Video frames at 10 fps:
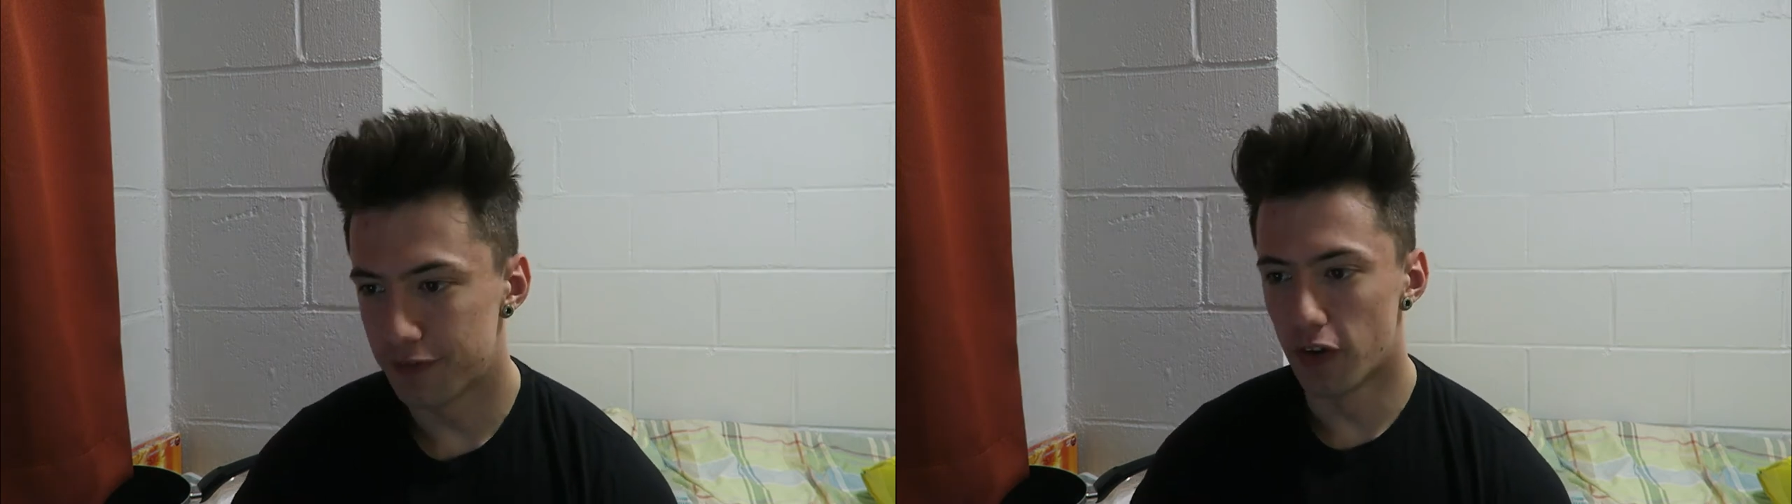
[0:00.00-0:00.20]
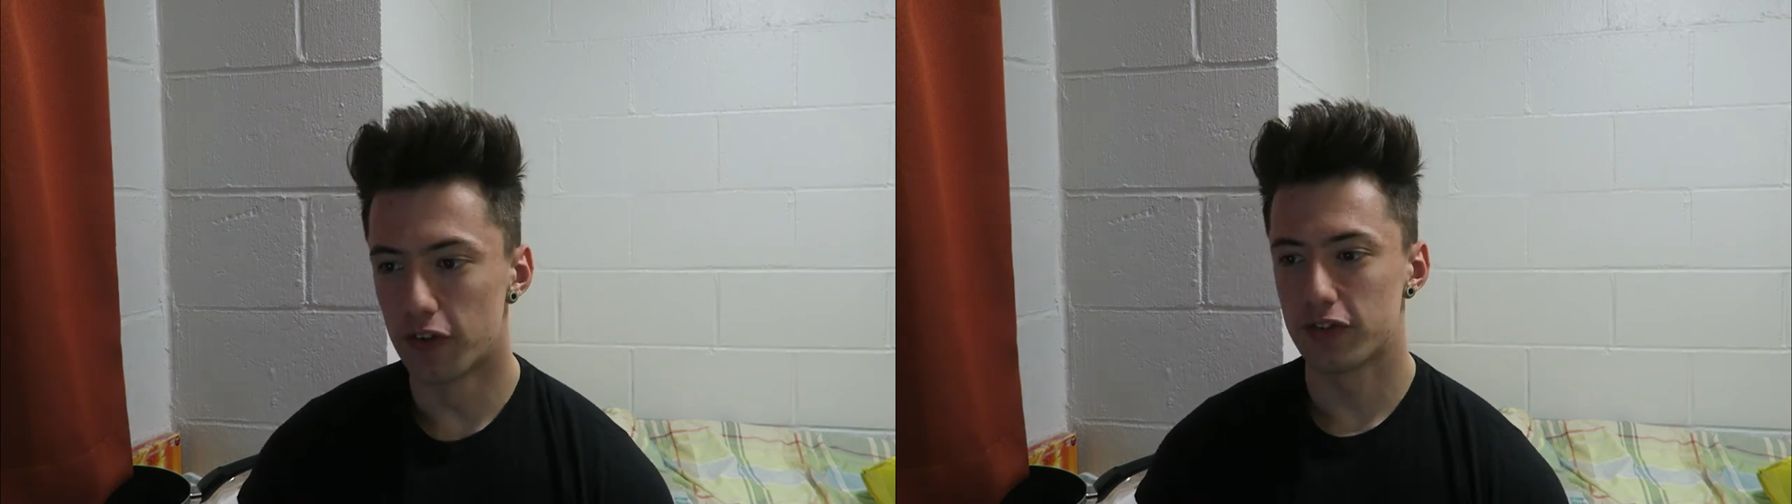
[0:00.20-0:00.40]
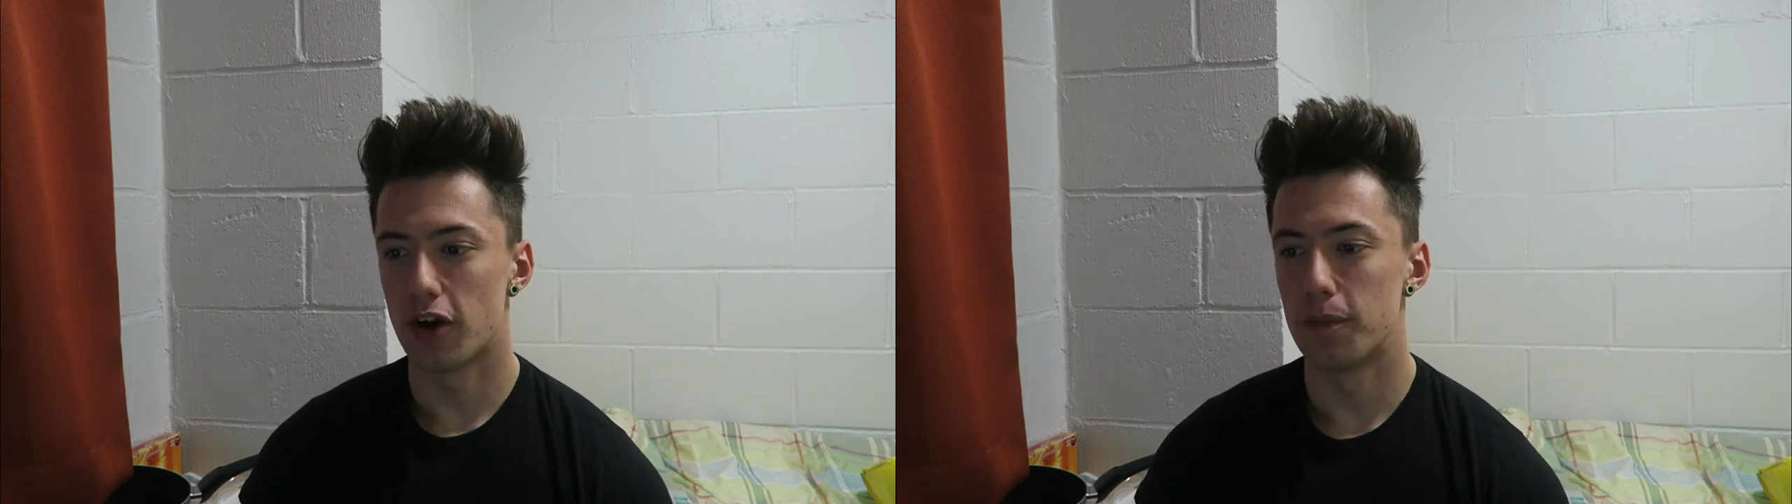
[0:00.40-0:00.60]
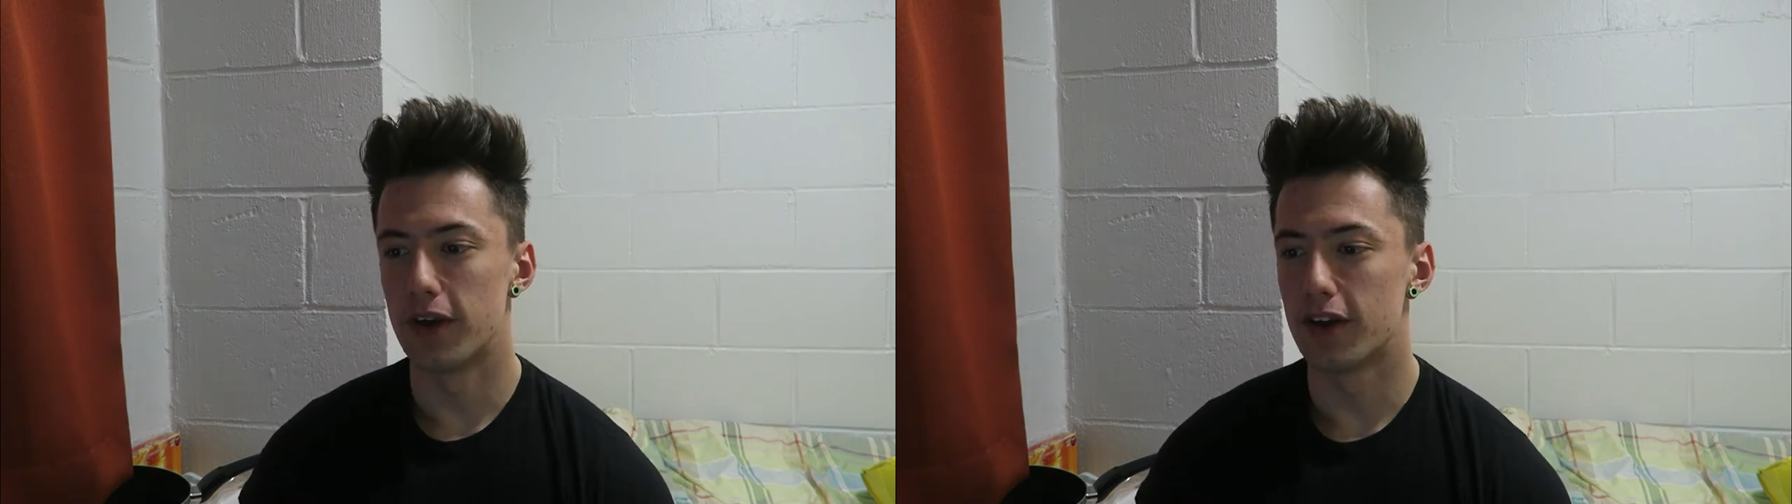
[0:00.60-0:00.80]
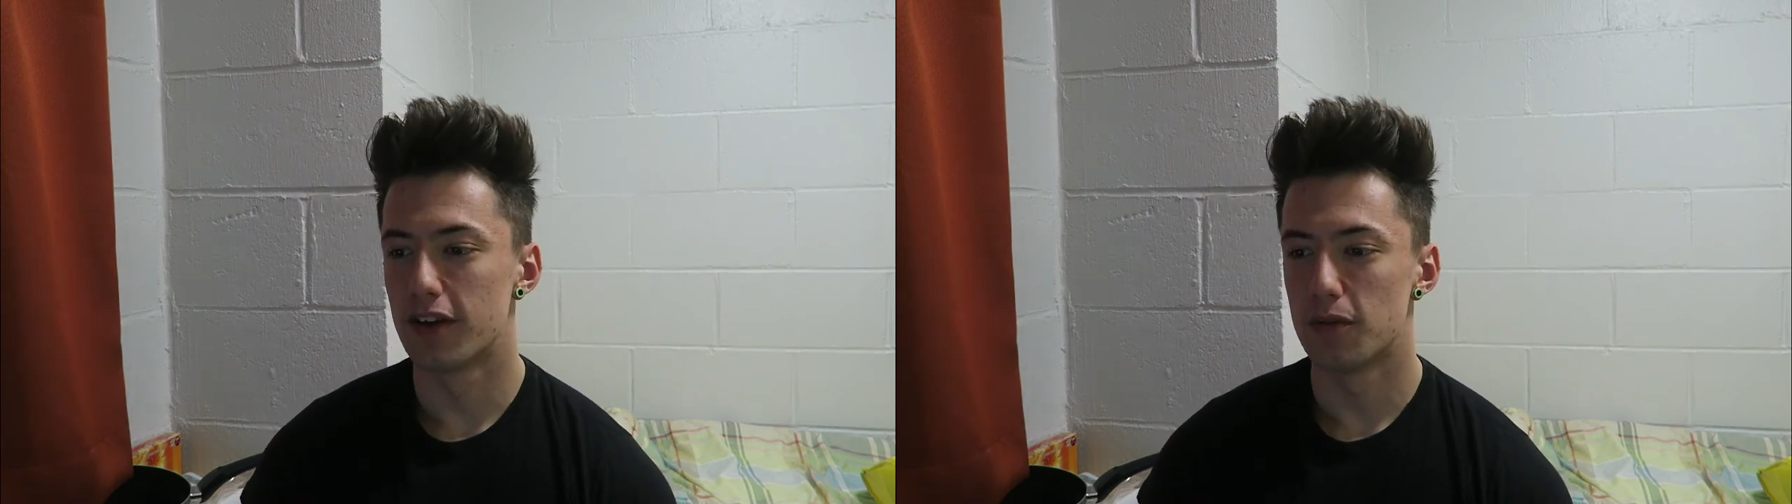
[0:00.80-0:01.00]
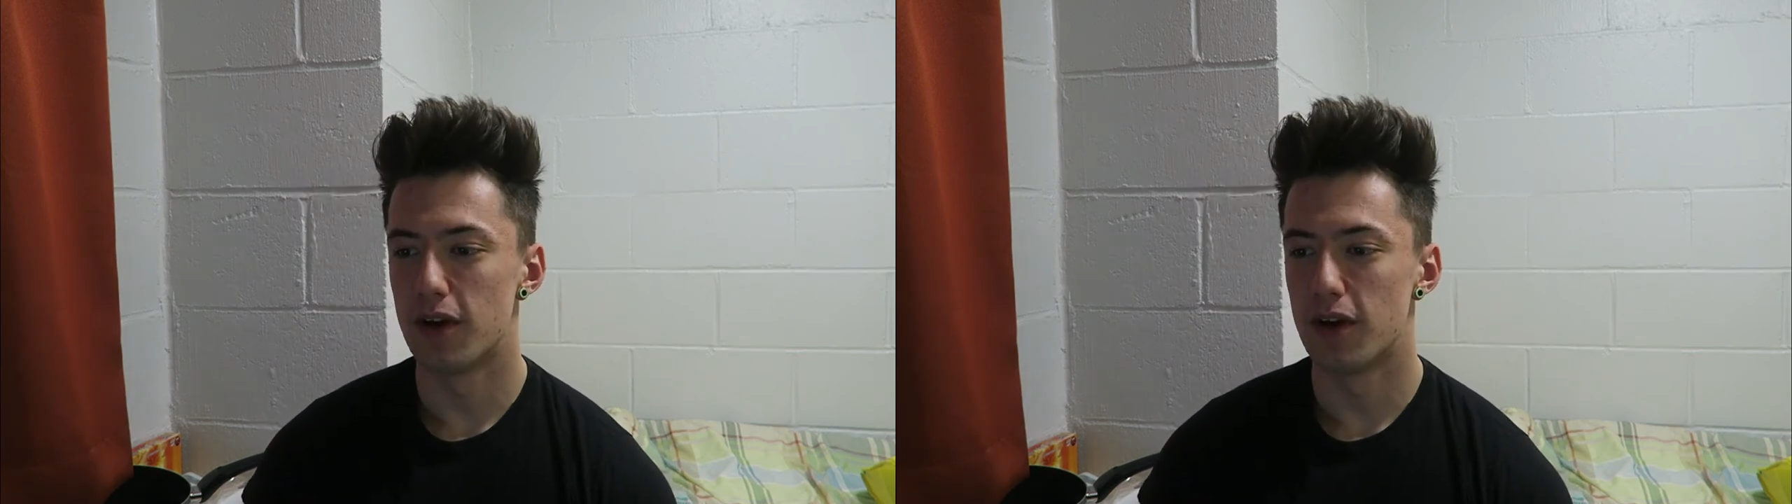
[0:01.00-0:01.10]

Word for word: fourth topic